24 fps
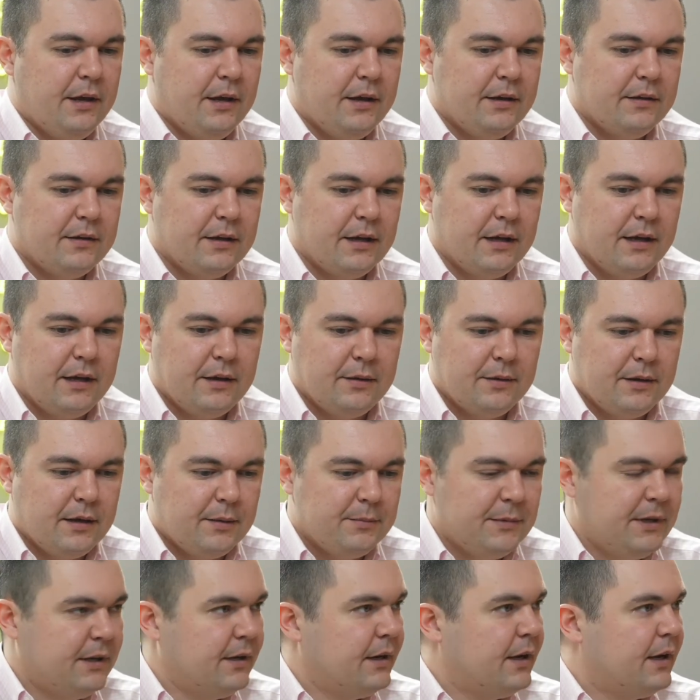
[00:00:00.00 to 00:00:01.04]
And like, I, I
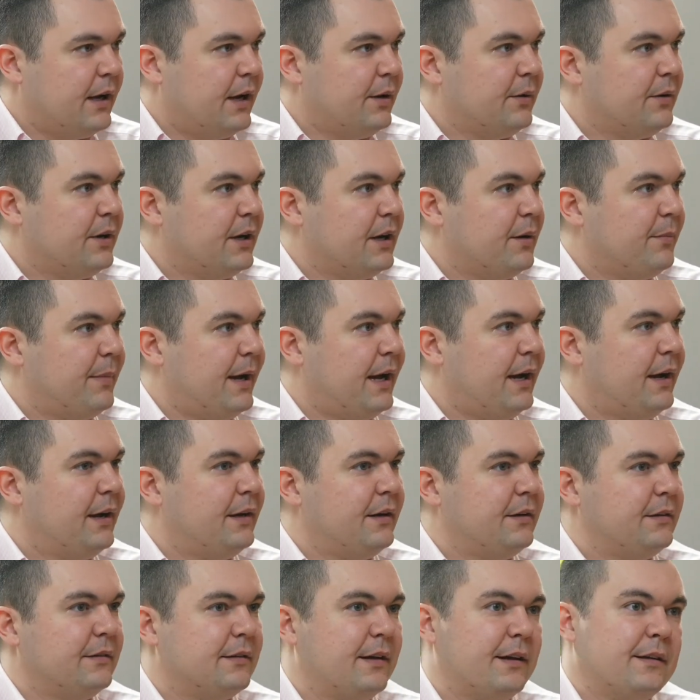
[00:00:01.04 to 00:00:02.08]
mean, uh, how can I buy
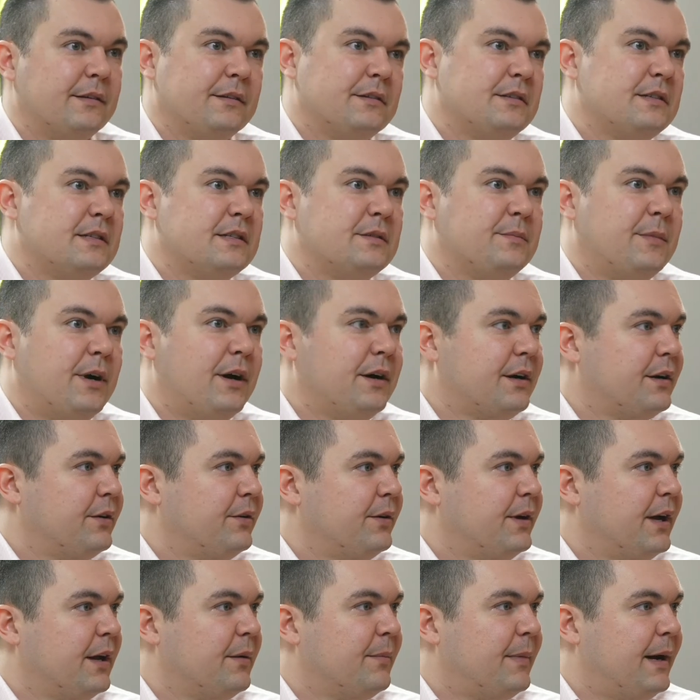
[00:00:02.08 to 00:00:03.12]
it? And he's like, this is the market.
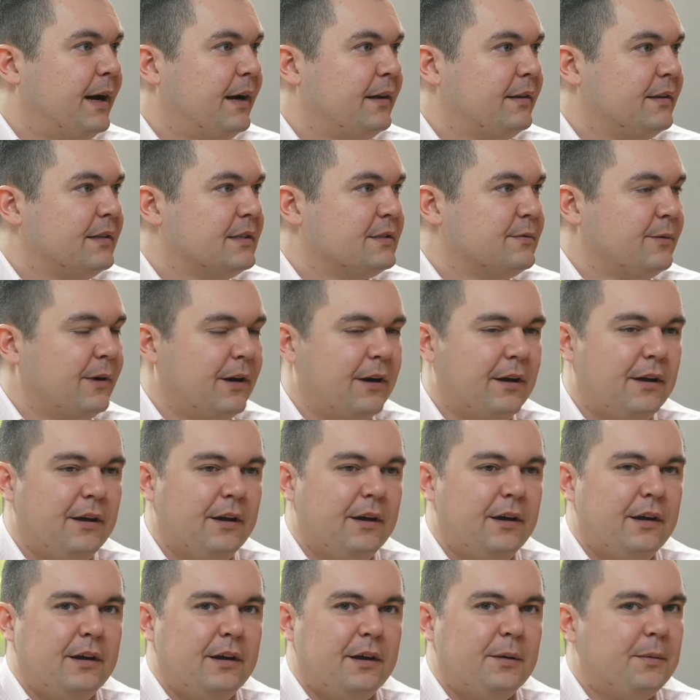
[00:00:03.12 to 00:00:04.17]
You got to buy it this way.
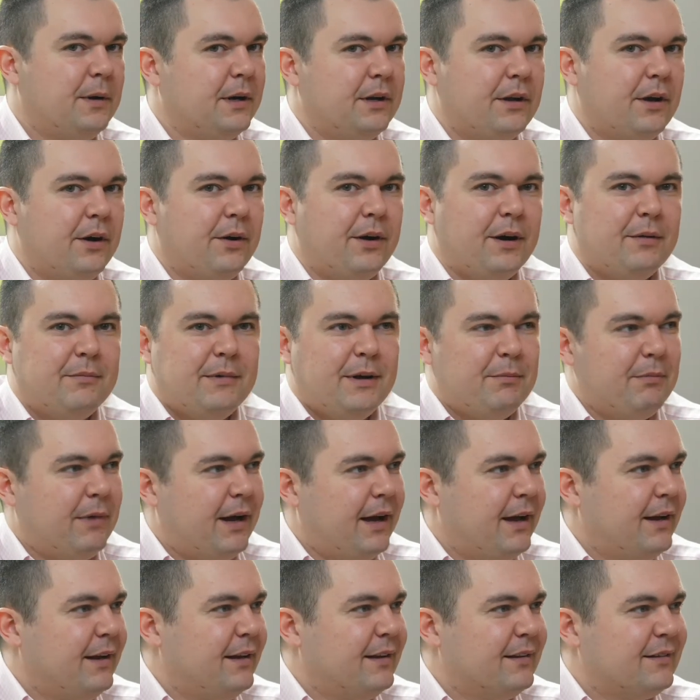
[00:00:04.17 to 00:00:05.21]
I'm like, no, I'm not
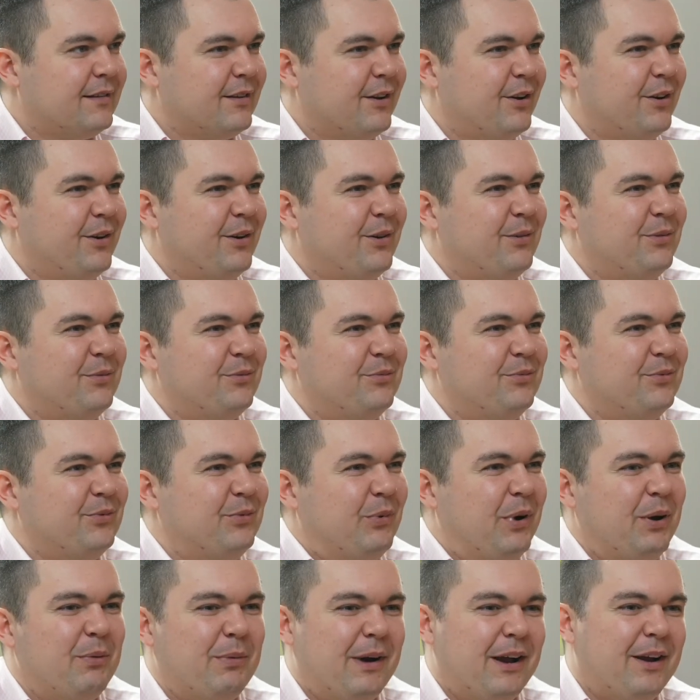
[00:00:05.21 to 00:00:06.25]
buying it. So
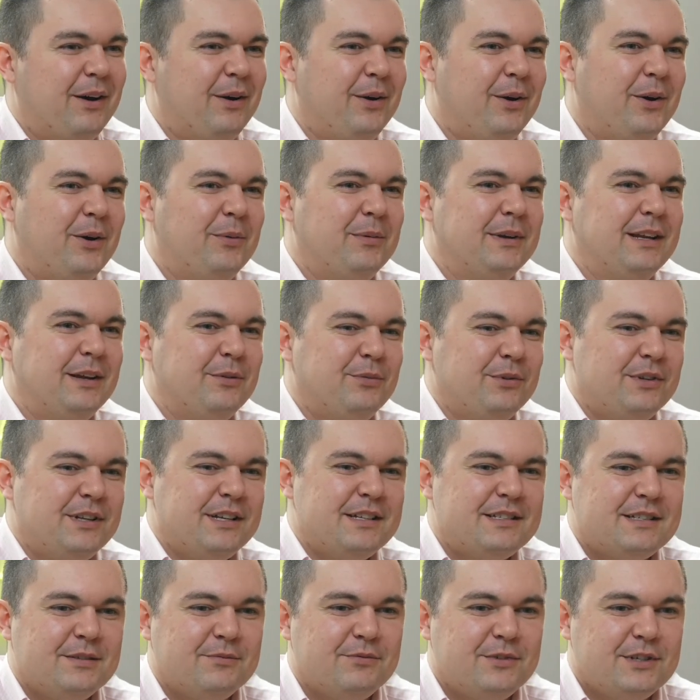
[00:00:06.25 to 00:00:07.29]
we went home and then we
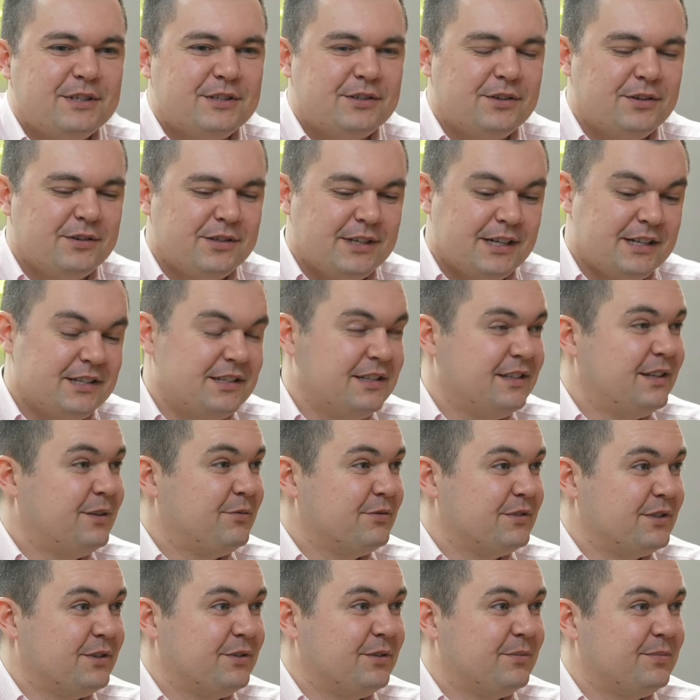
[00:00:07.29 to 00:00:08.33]
did some research. Actually, that
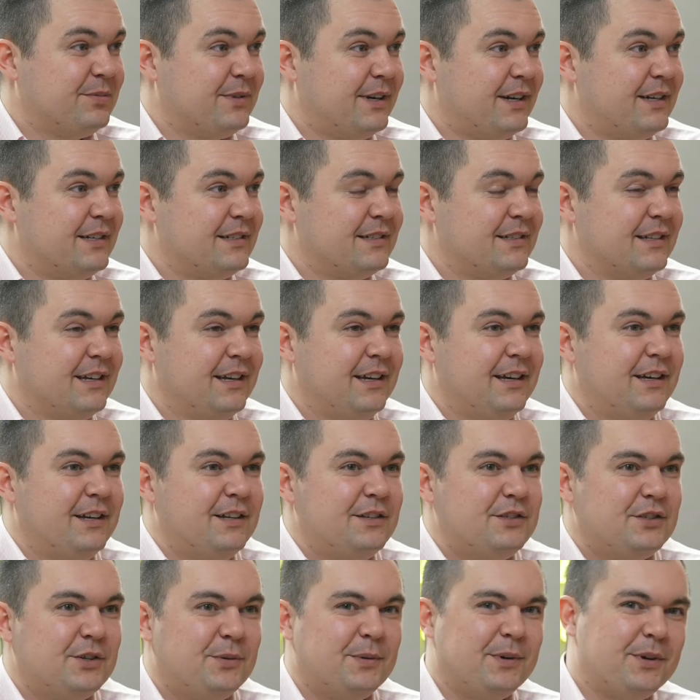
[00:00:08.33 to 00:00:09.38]
was a good price.
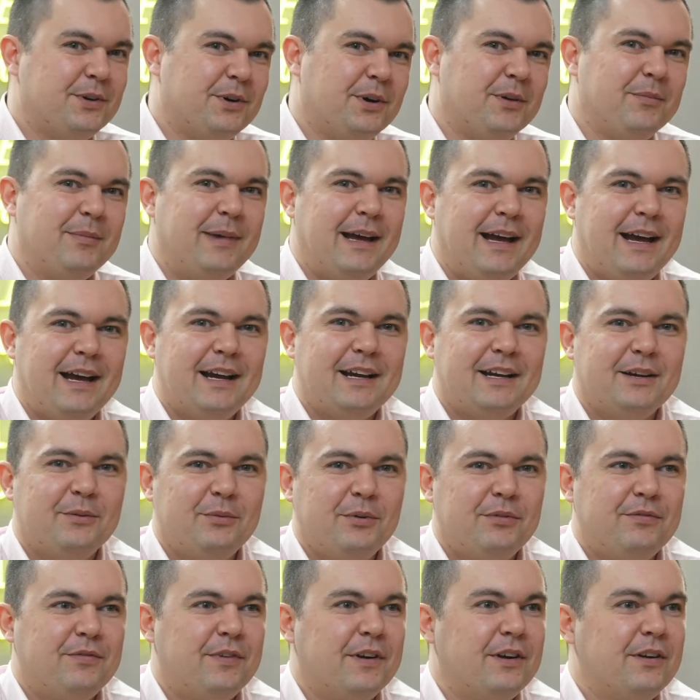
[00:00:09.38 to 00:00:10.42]
So we called back and
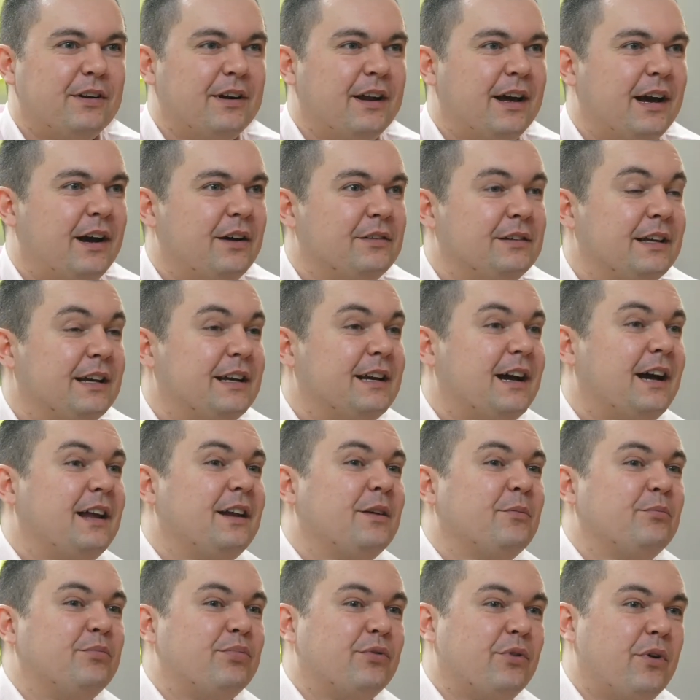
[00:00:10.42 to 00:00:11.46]
we figured out they kind
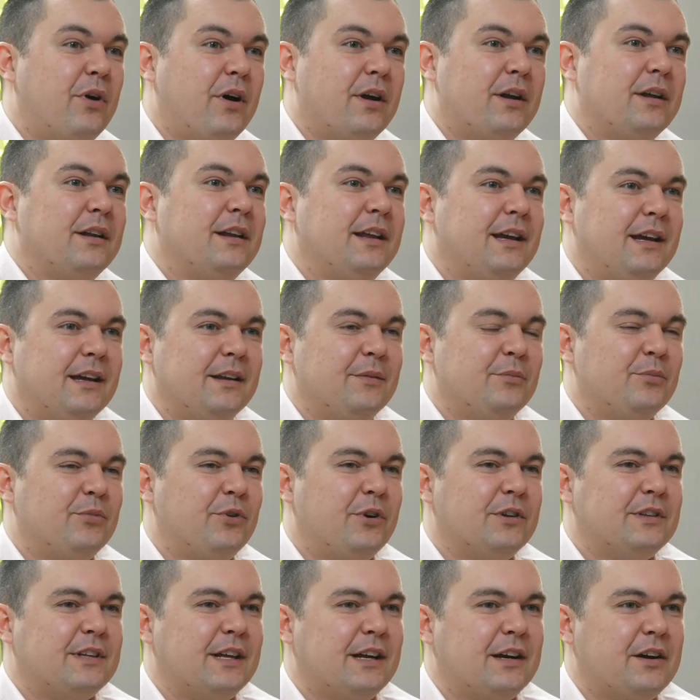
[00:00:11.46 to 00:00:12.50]
of brought it in,
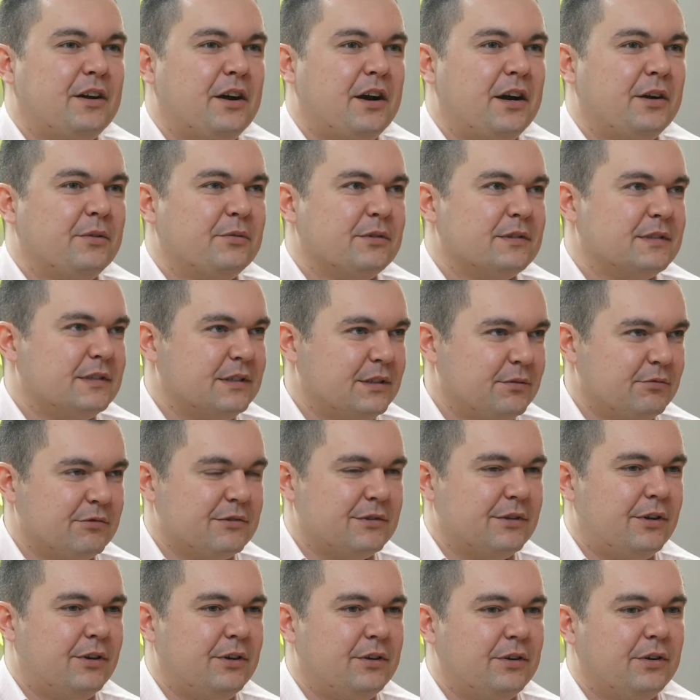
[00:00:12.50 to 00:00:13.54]
brought that car. It was it
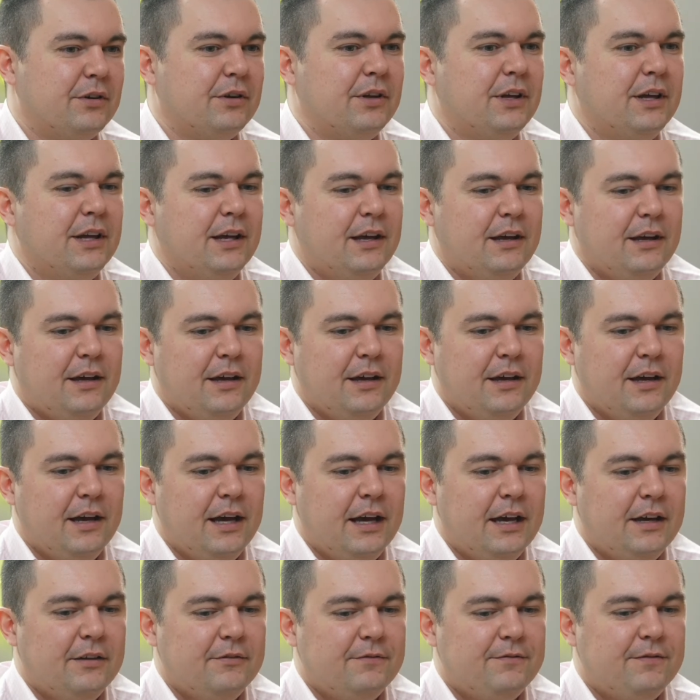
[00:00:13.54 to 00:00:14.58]
was local,
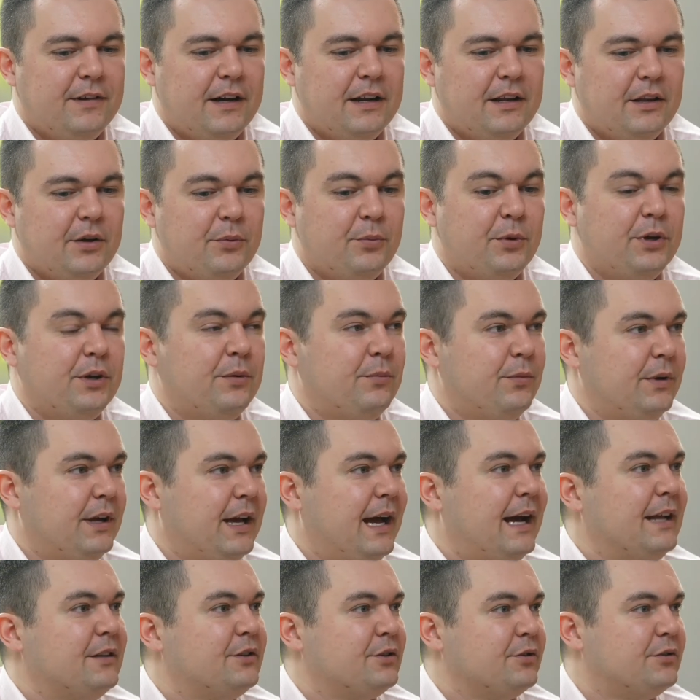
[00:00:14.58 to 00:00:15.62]
and finally we, we
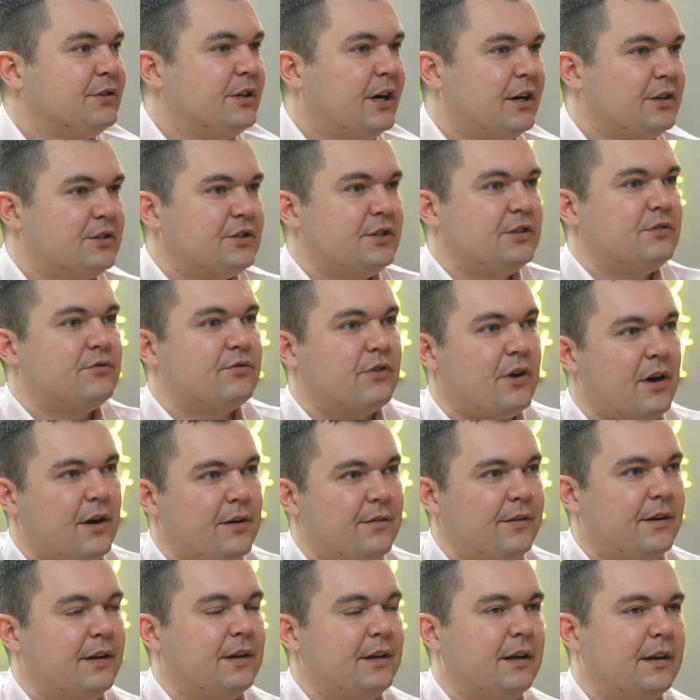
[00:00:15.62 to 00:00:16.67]
had to touch it,
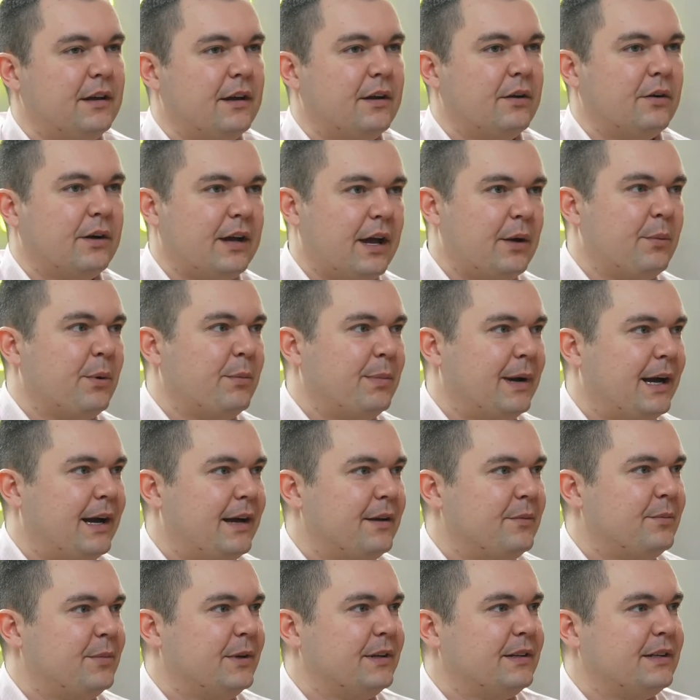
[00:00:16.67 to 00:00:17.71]
drive it, and then okay, we buy
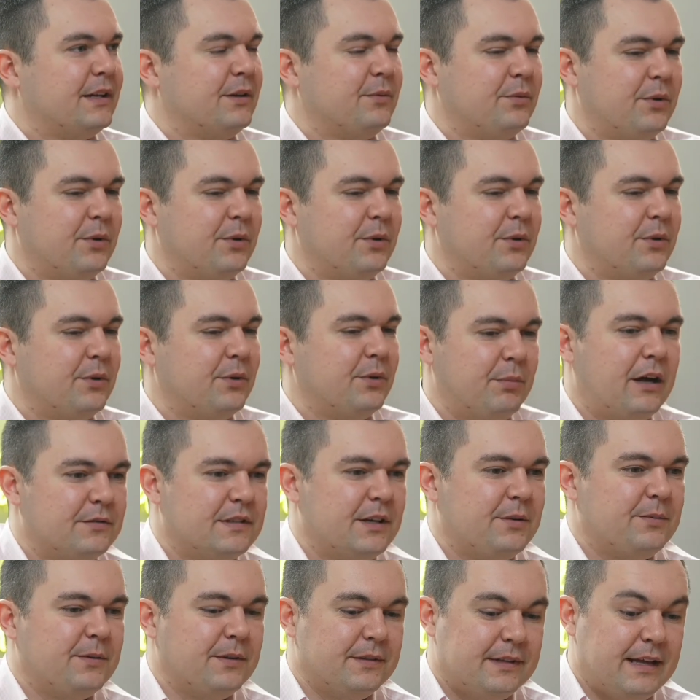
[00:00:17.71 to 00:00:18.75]
it. But then we bought it for the
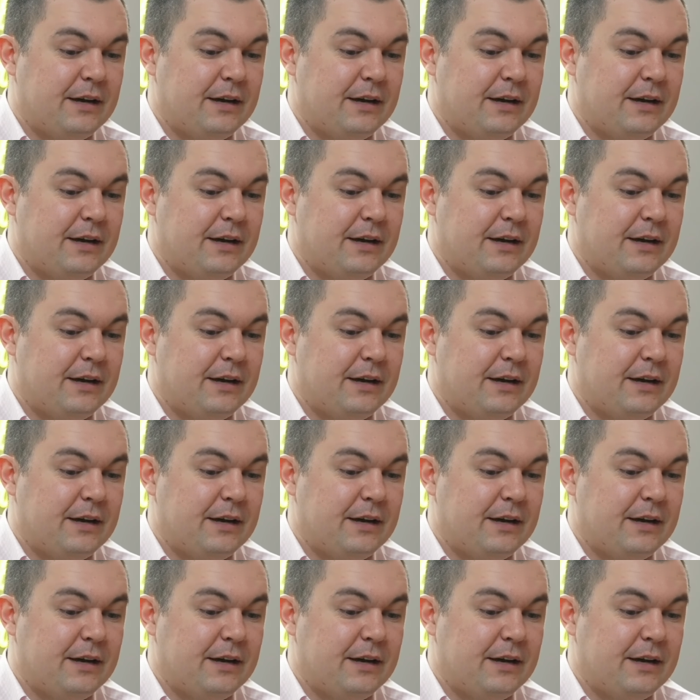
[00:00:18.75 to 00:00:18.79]
same price.